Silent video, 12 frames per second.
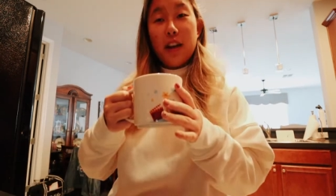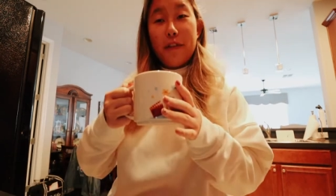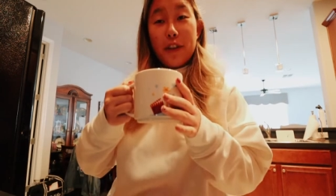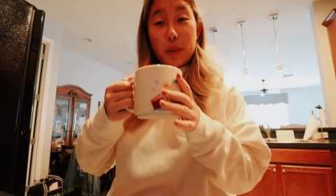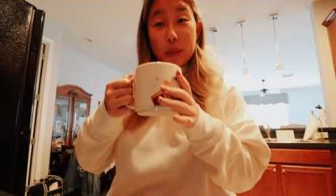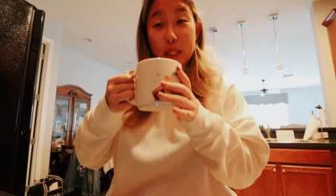I
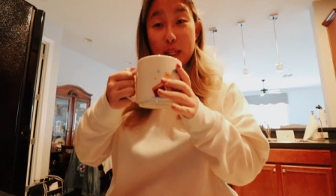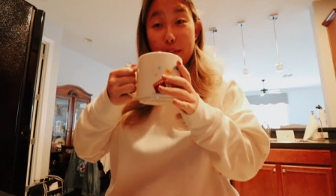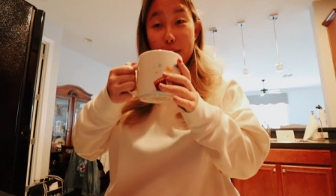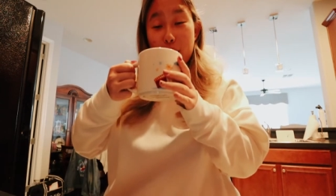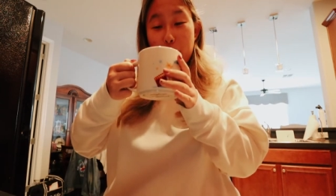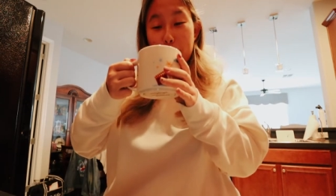fixed myself
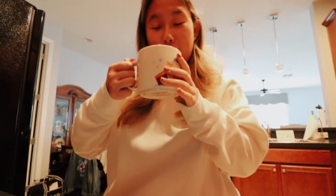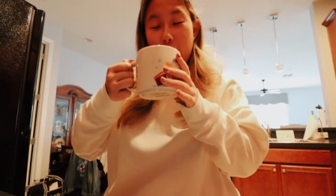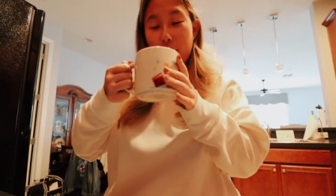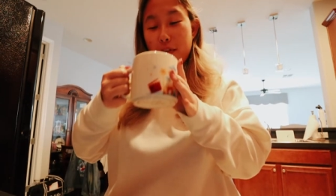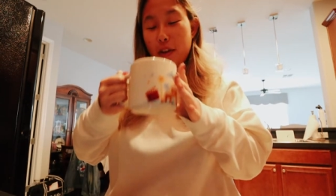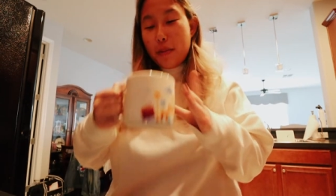a cup of
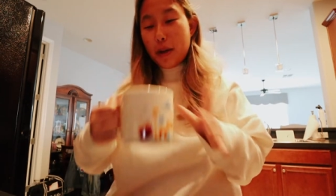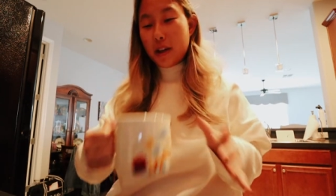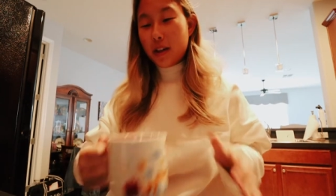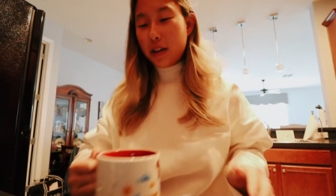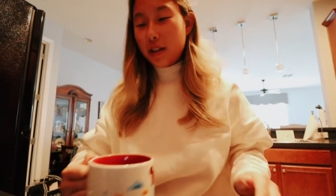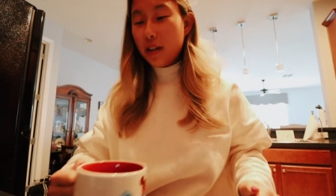coffee
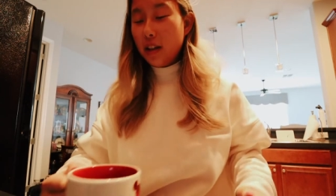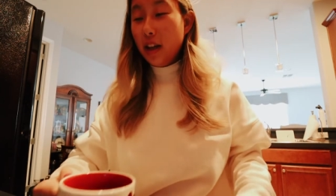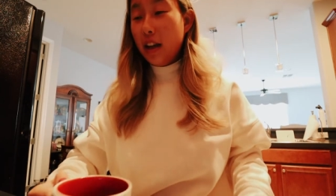because